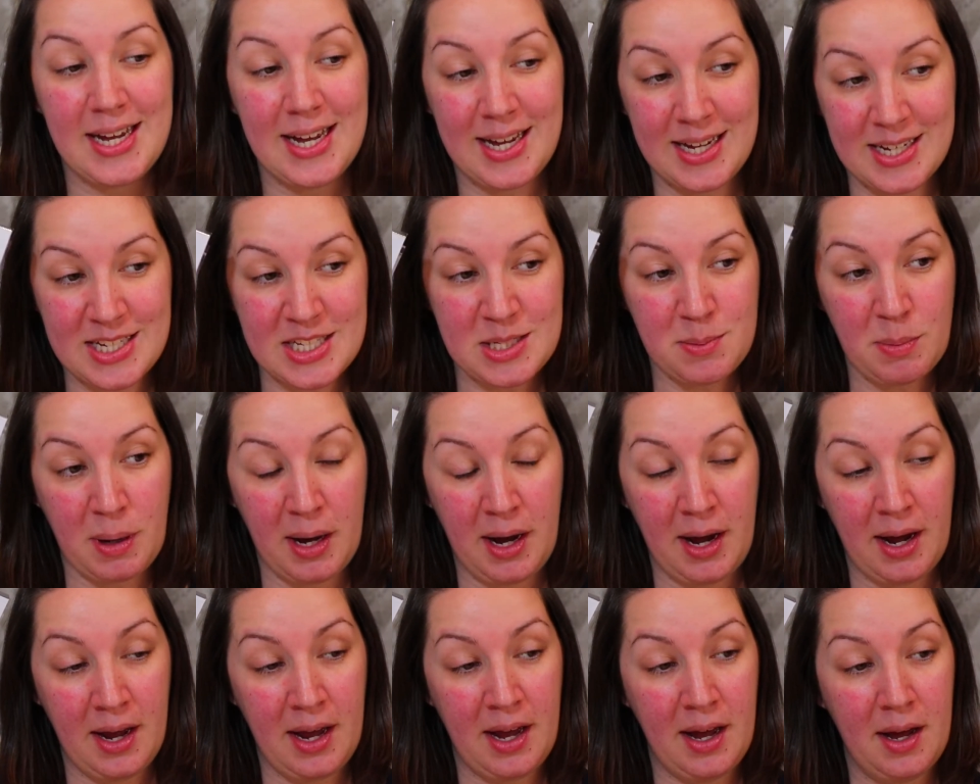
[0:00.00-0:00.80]
as
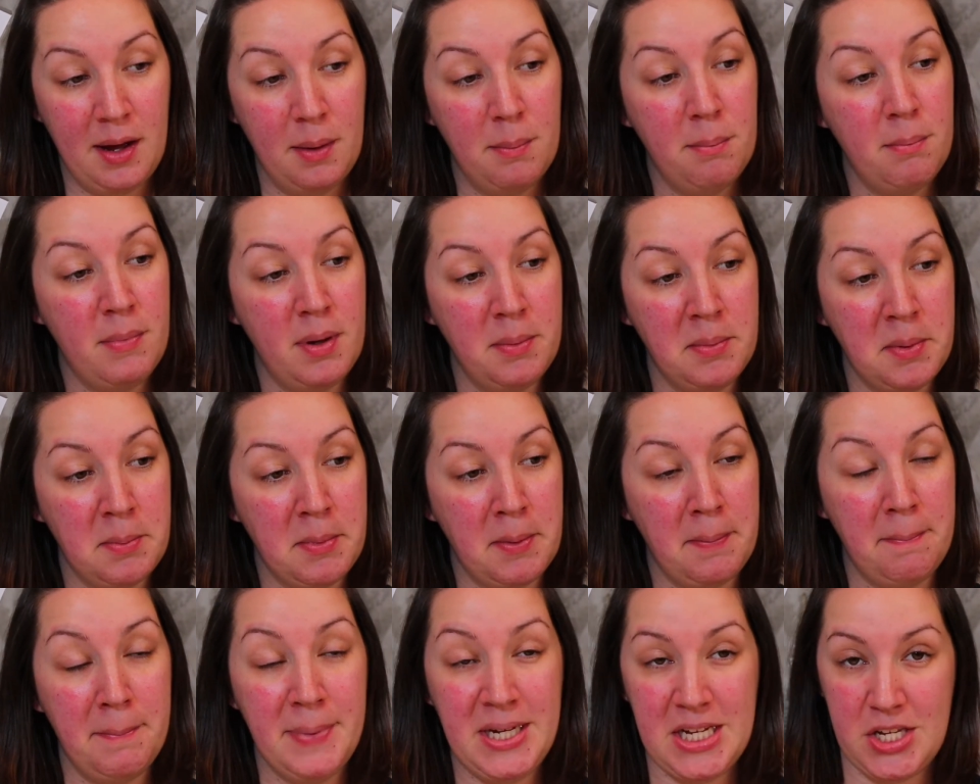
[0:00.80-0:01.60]
my
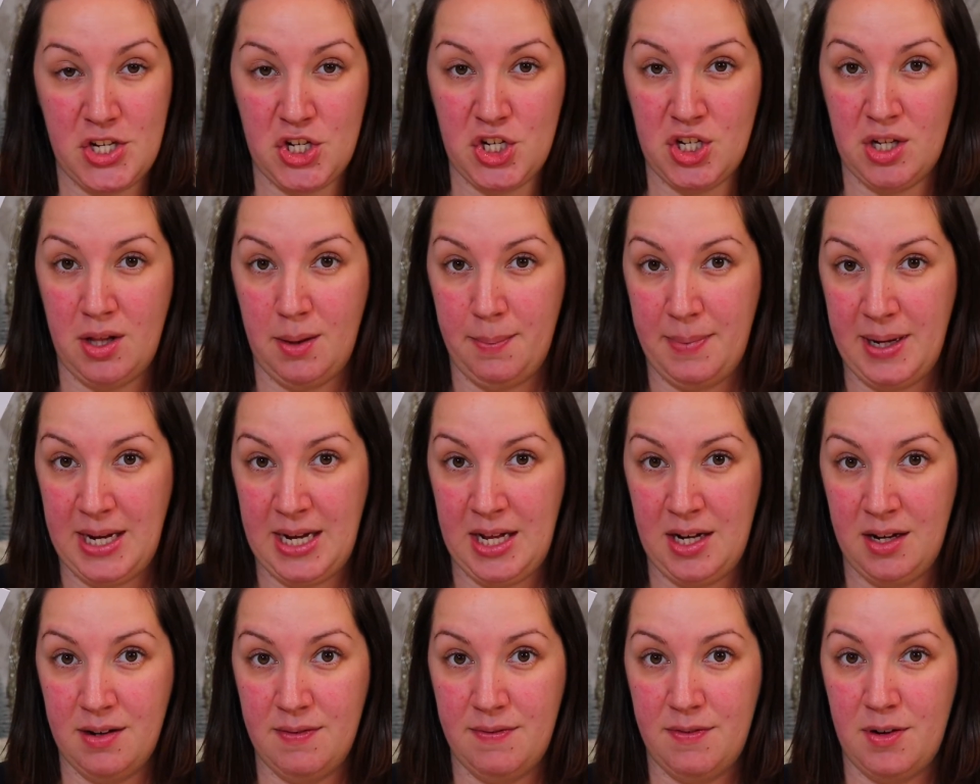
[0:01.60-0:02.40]
Mama Mitchell
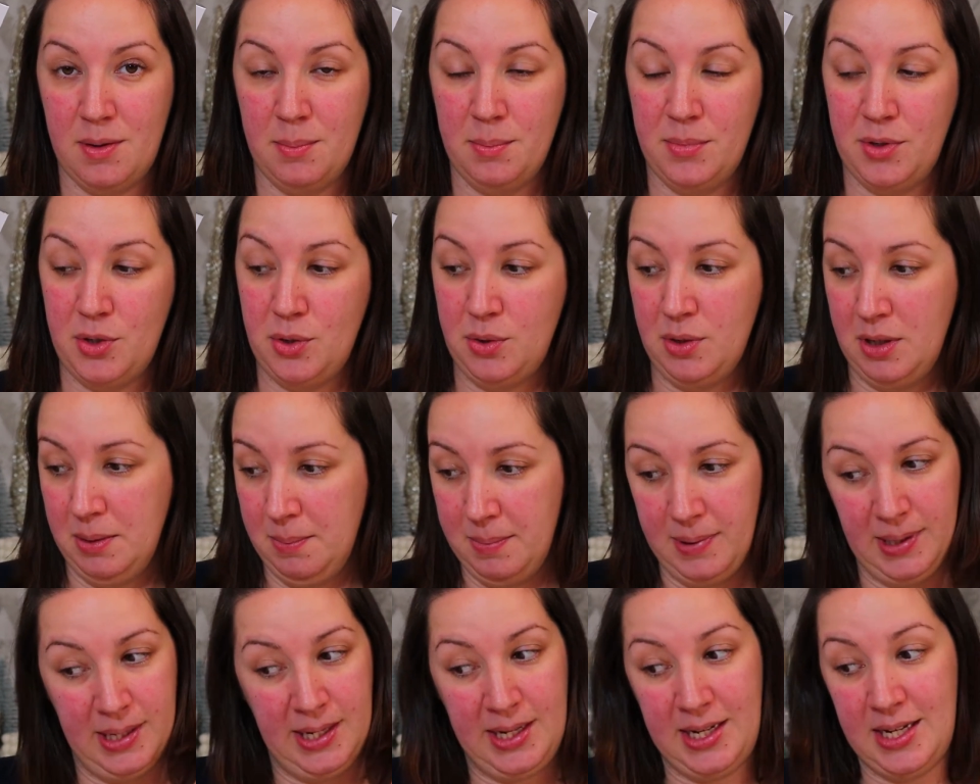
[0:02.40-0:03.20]
palette from Beauty
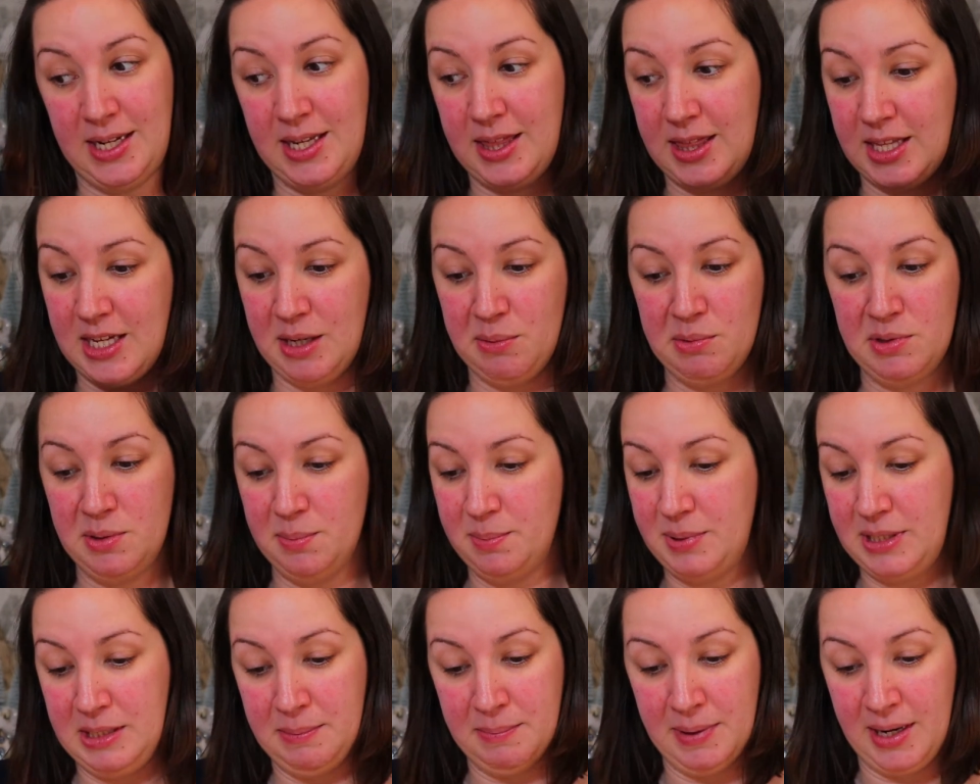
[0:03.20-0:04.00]
Bay. That will
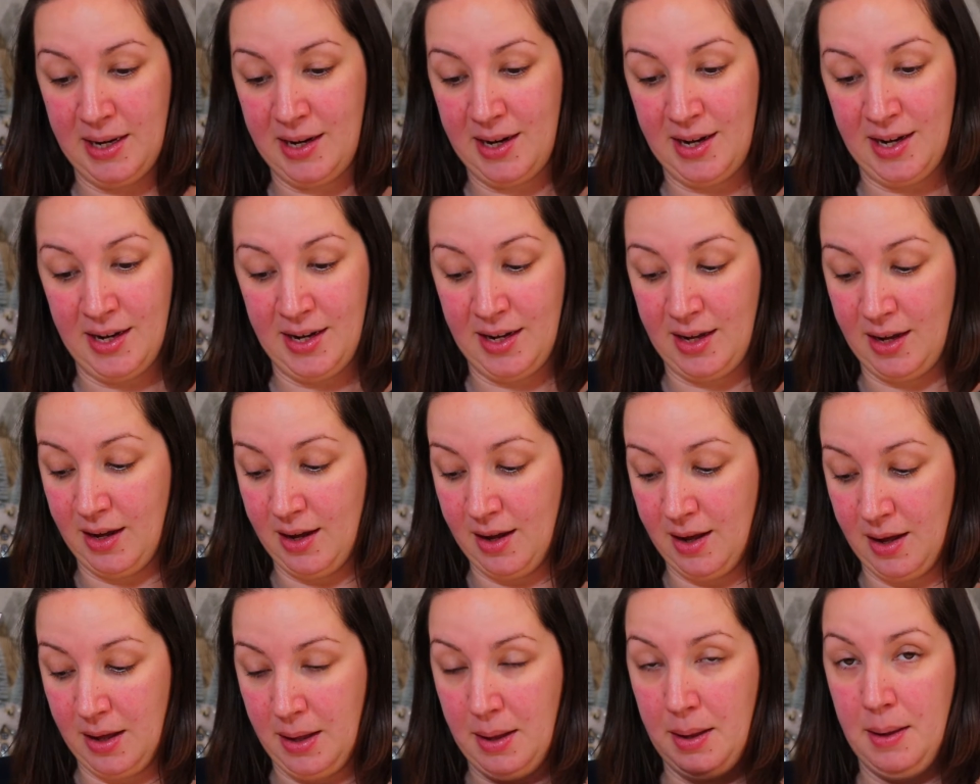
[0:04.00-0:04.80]
be my
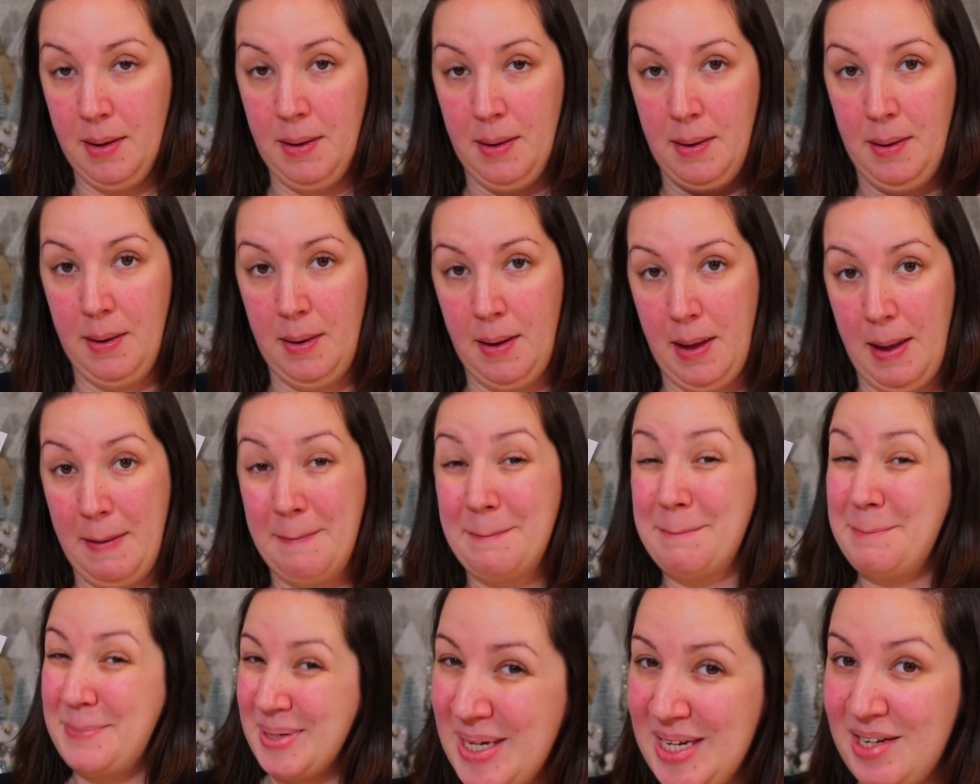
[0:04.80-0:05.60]

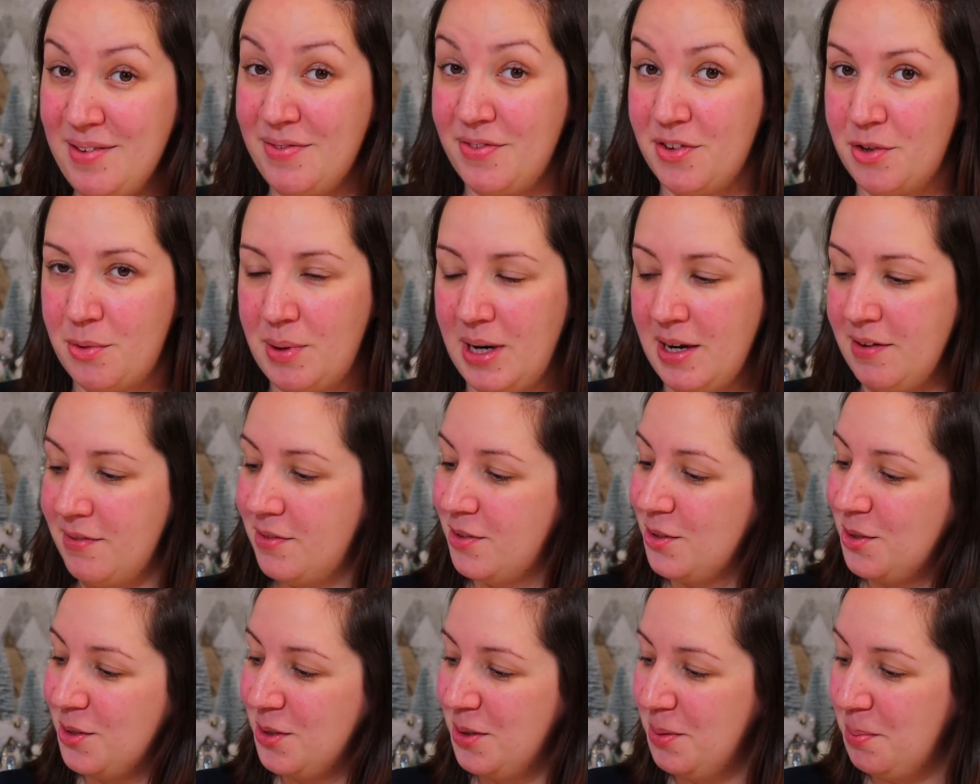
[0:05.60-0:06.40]
Bay
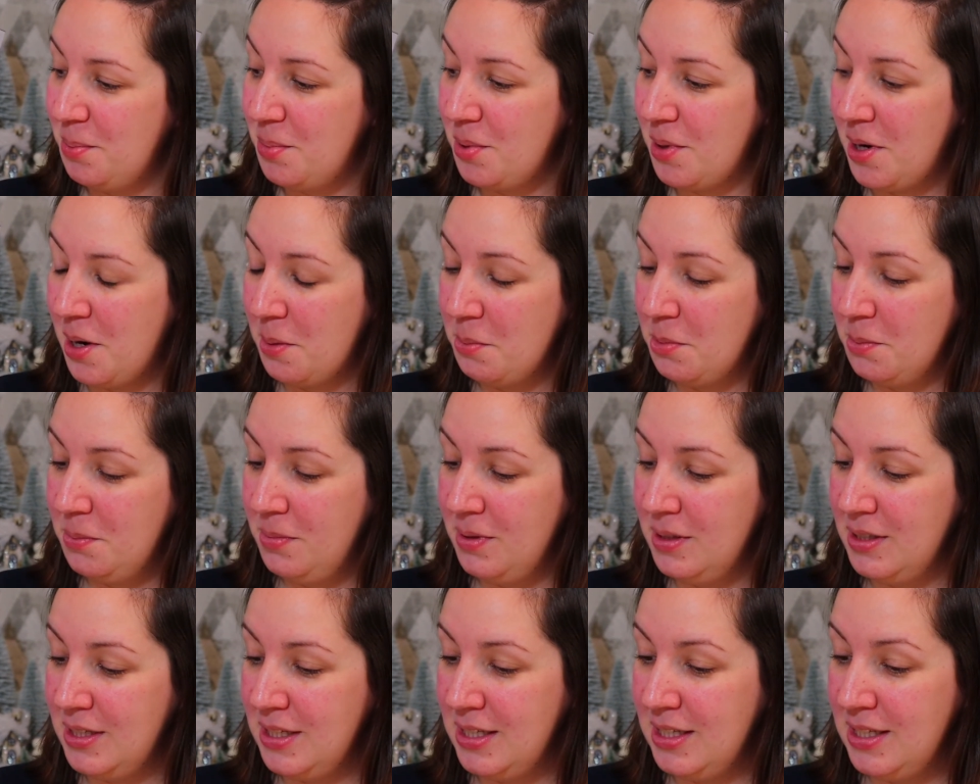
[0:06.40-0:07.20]
forever,
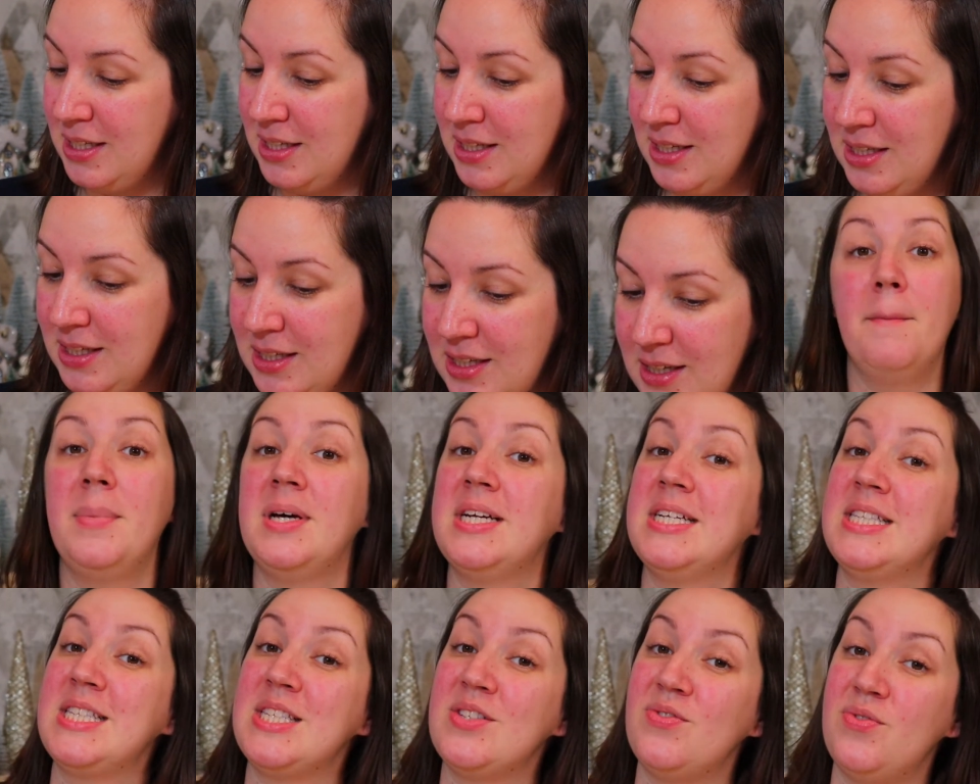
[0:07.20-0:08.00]
probably.
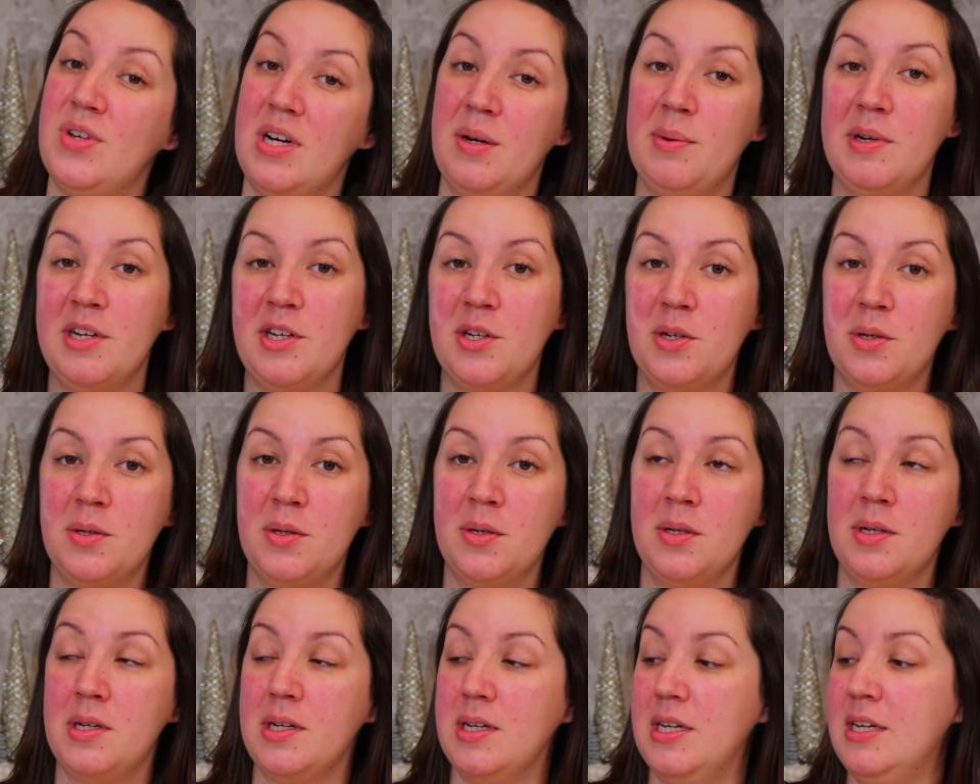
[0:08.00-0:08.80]
But it's very
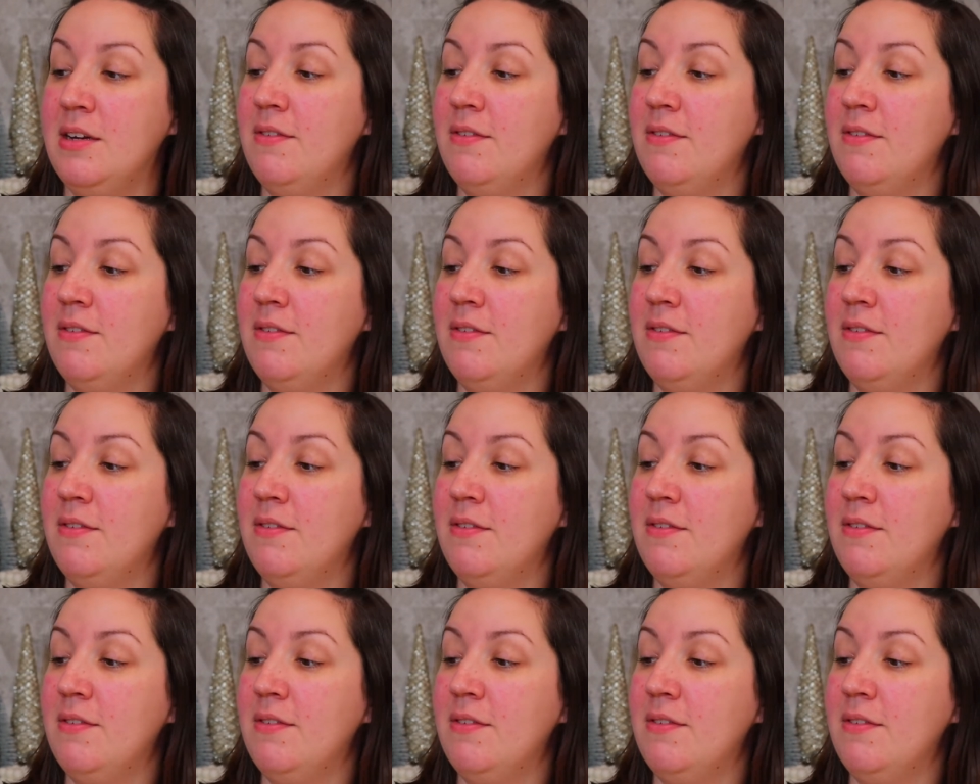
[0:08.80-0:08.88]
good.